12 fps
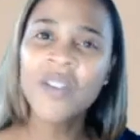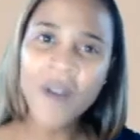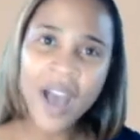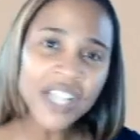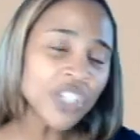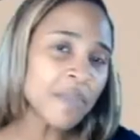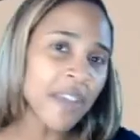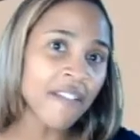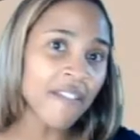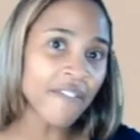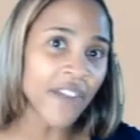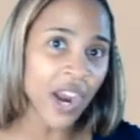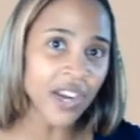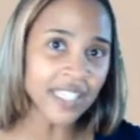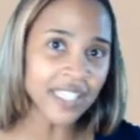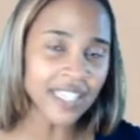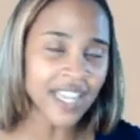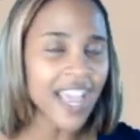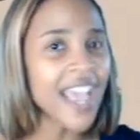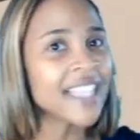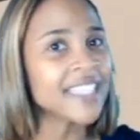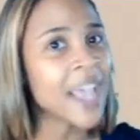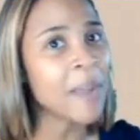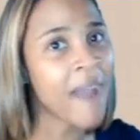Watch me first
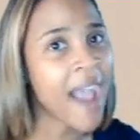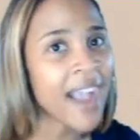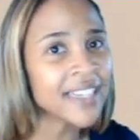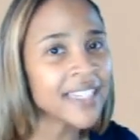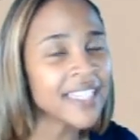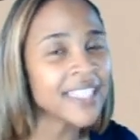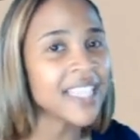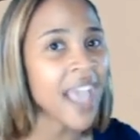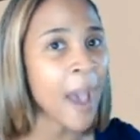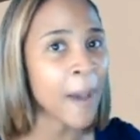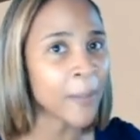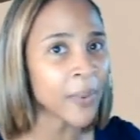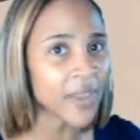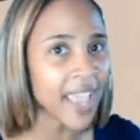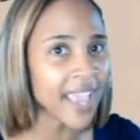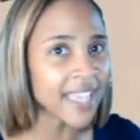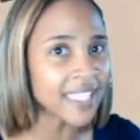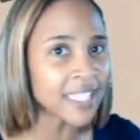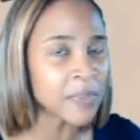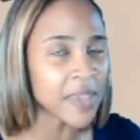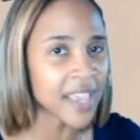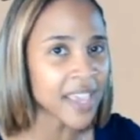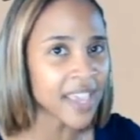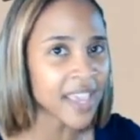as I practice the uppercase
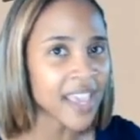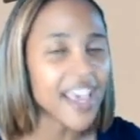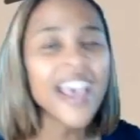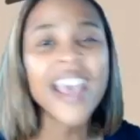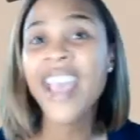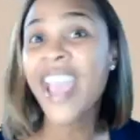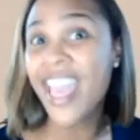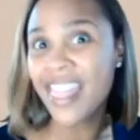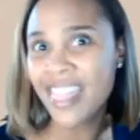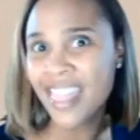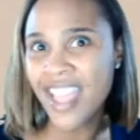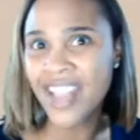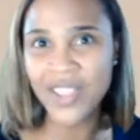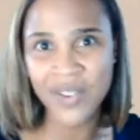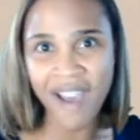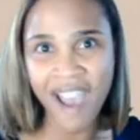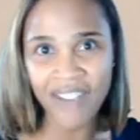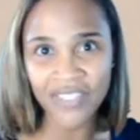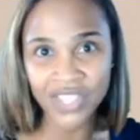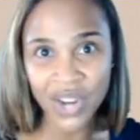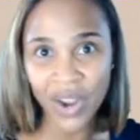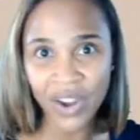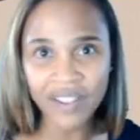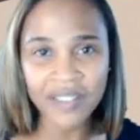P and then you'll have a
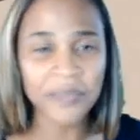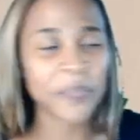turn